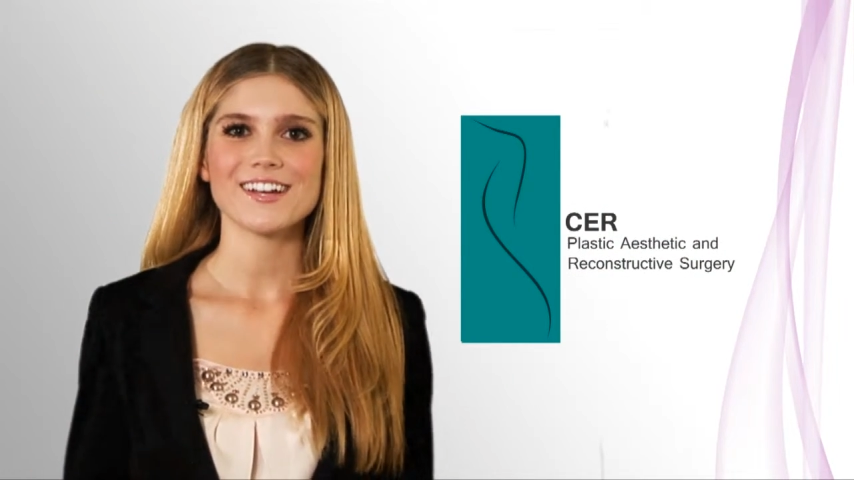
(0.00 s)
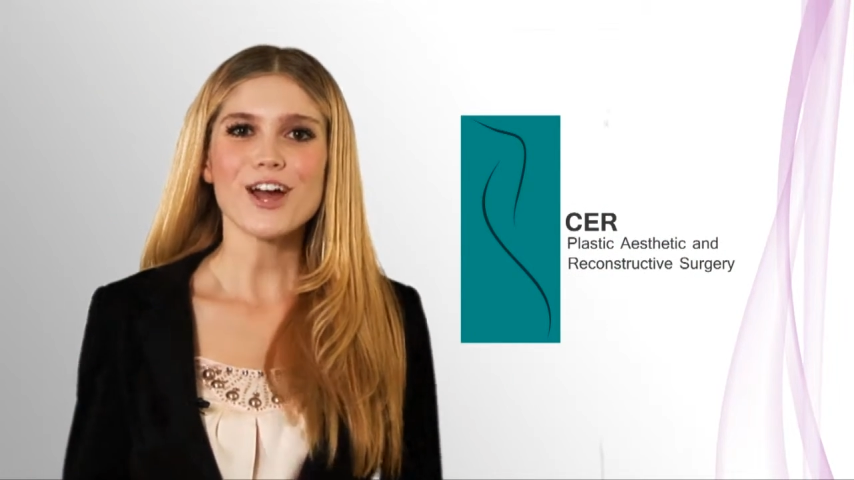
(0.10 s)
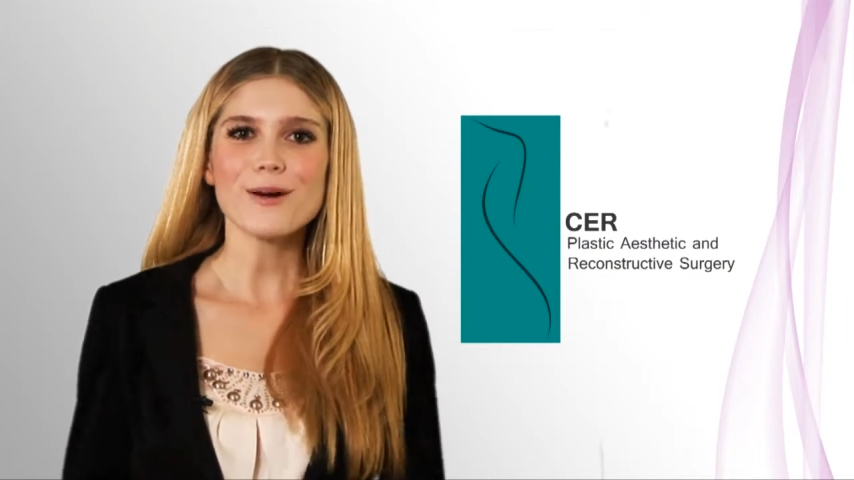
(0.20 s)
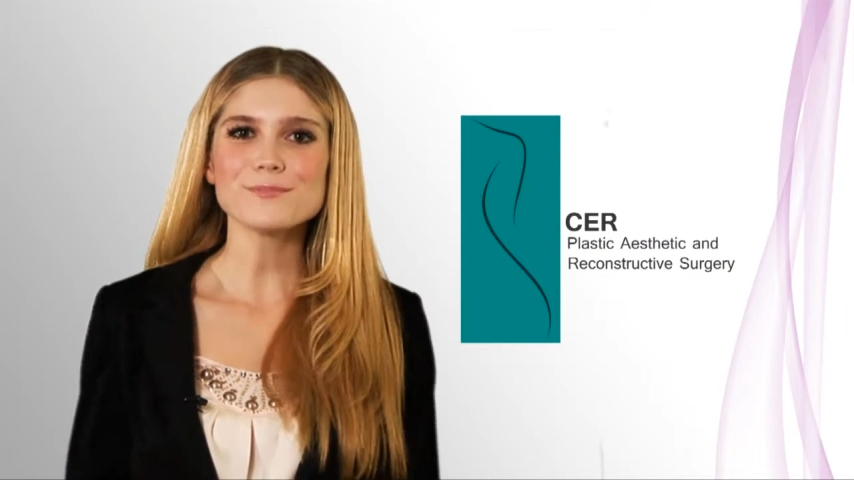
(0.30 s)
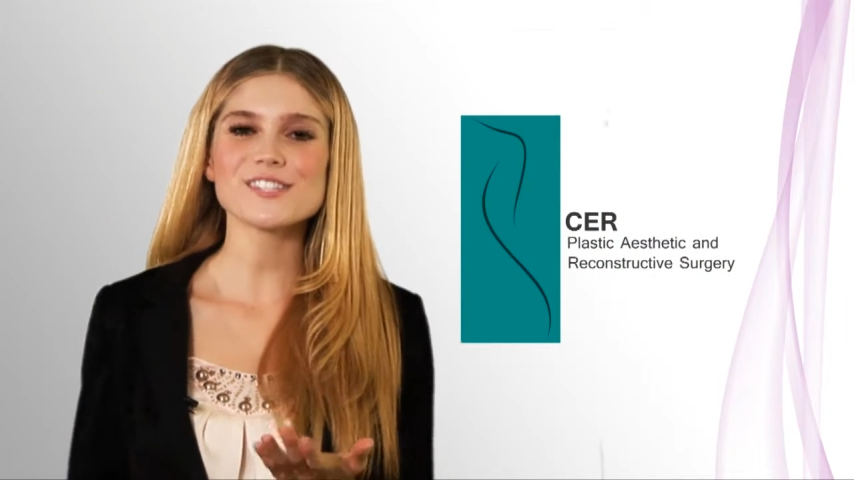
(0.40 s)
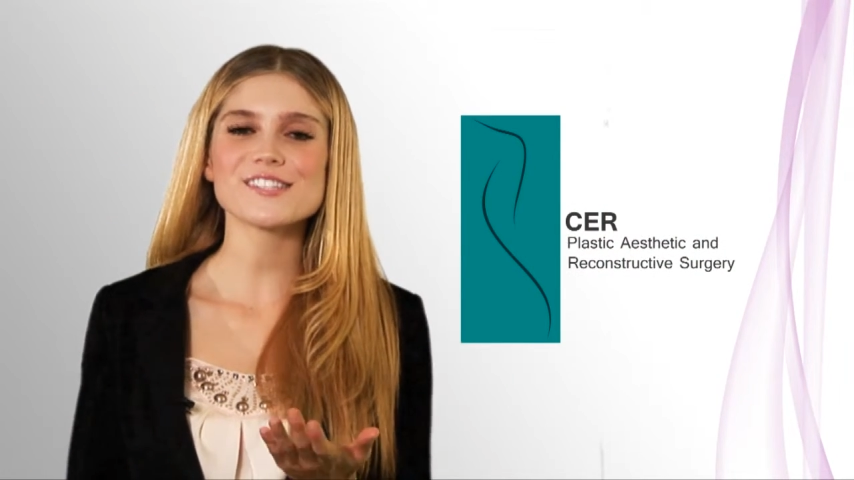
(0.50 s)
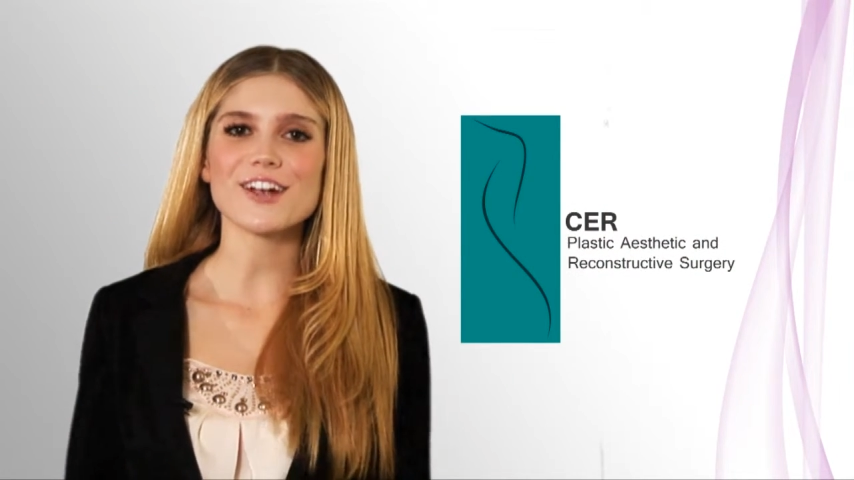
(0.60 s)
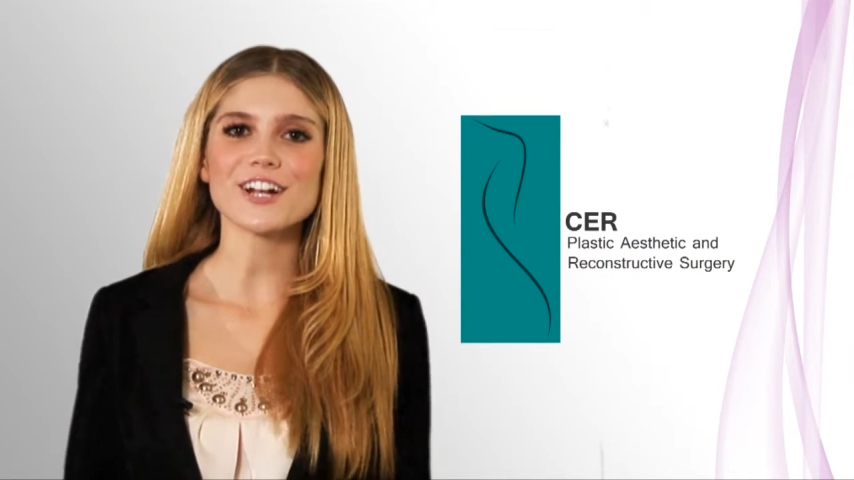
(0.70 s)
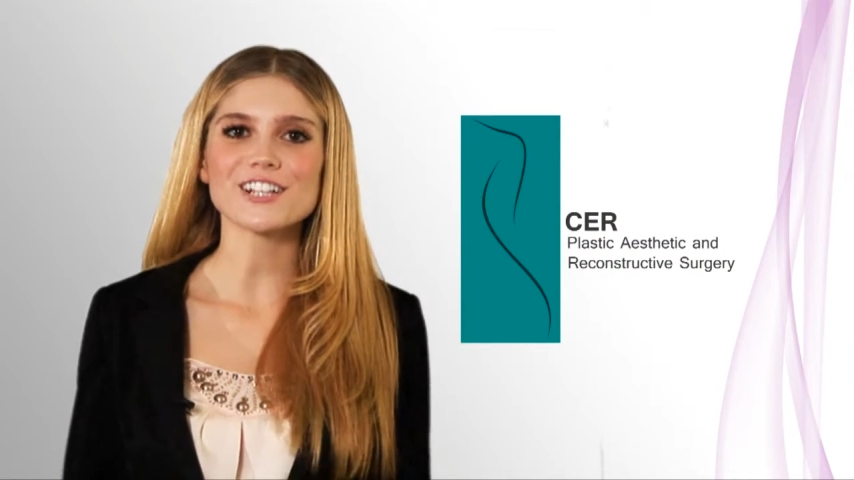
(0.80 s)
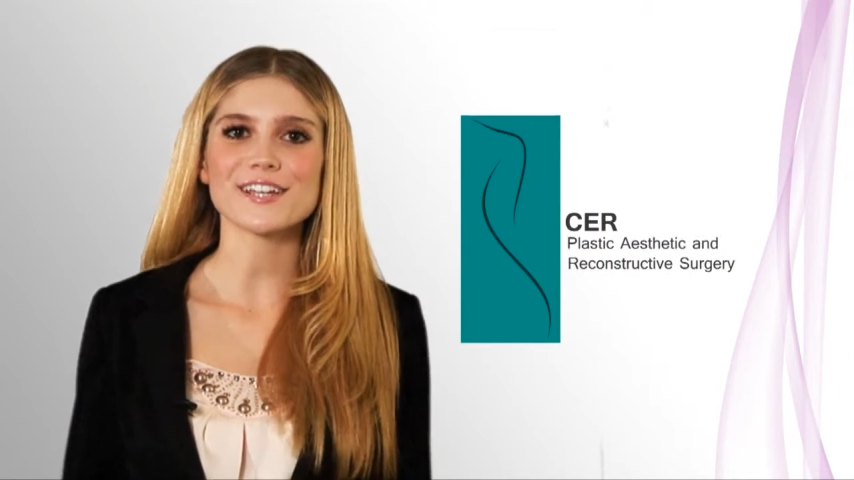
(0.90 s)
Come to
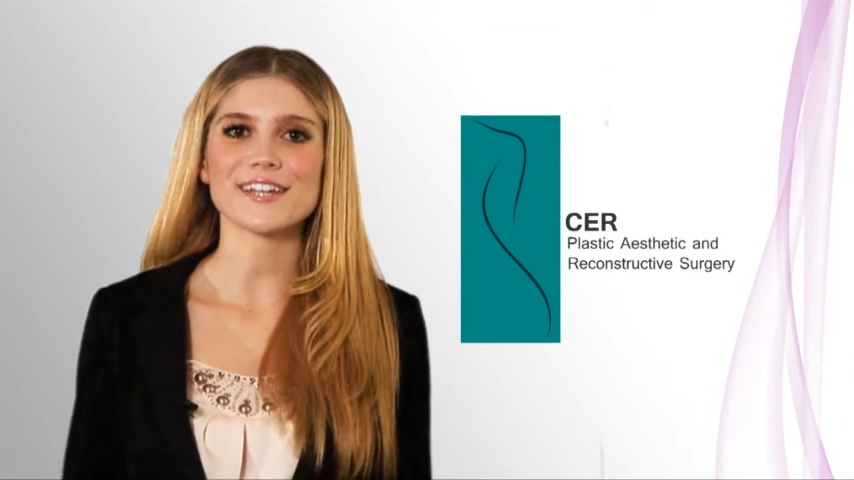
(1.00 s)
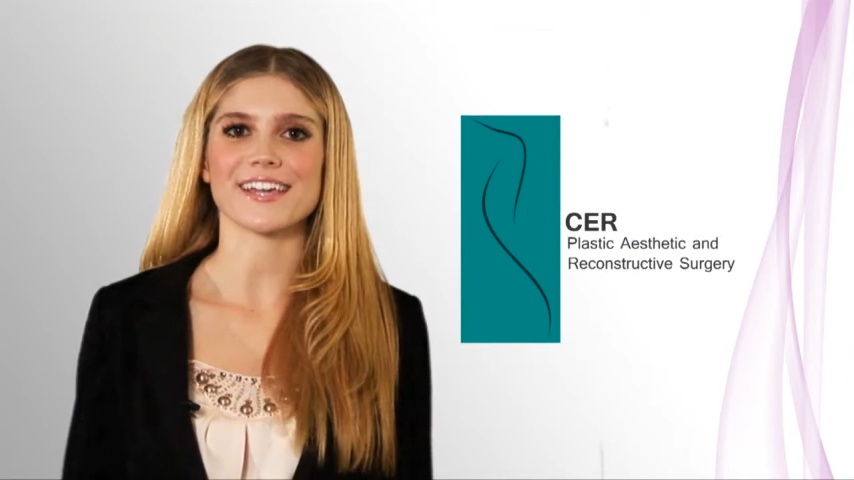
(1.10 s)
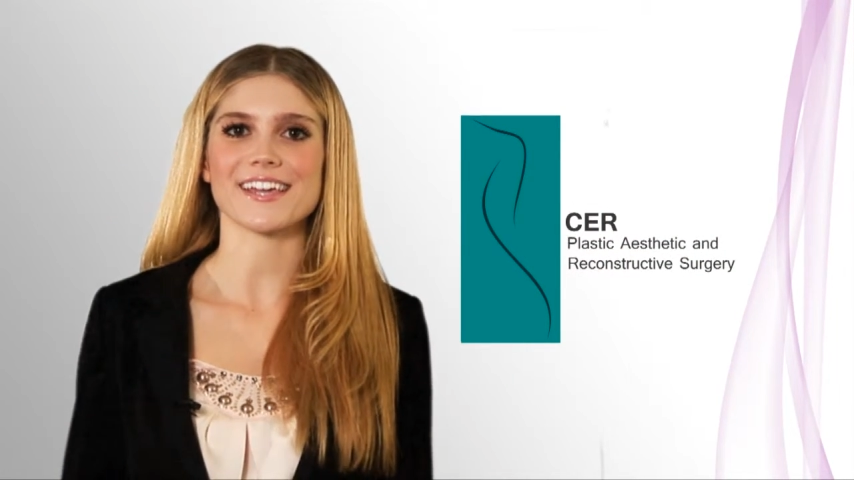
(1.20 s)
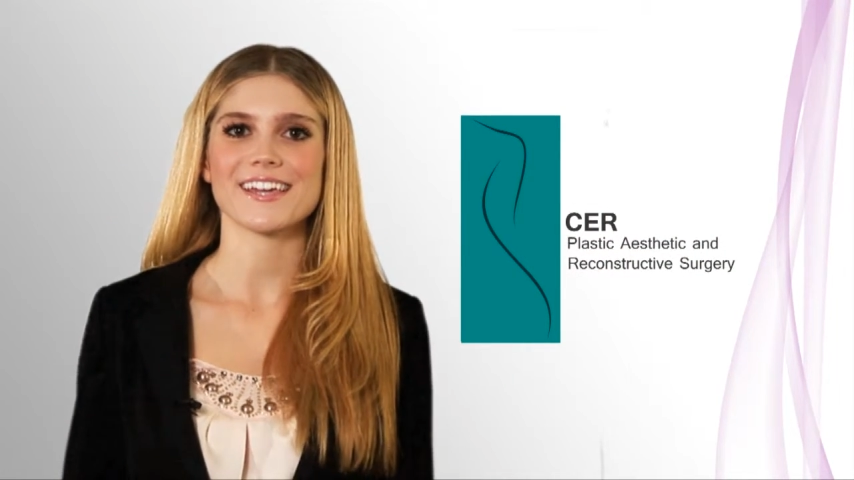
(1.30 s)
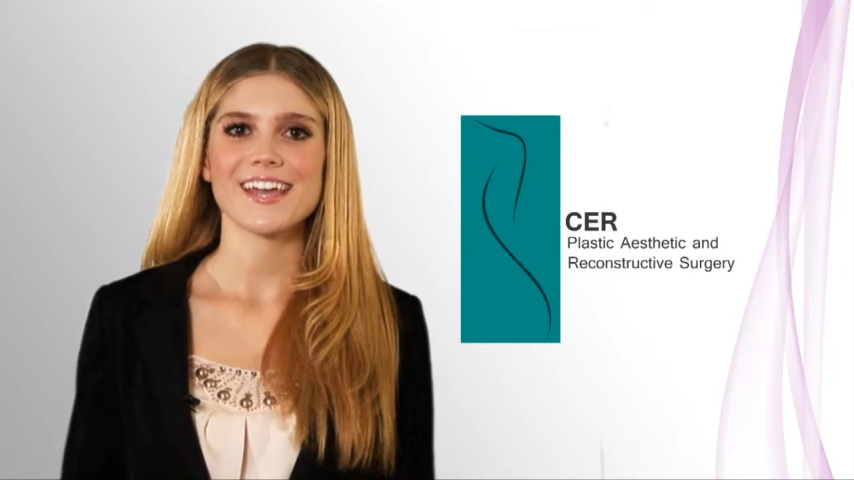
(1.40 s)
Sarah Clinic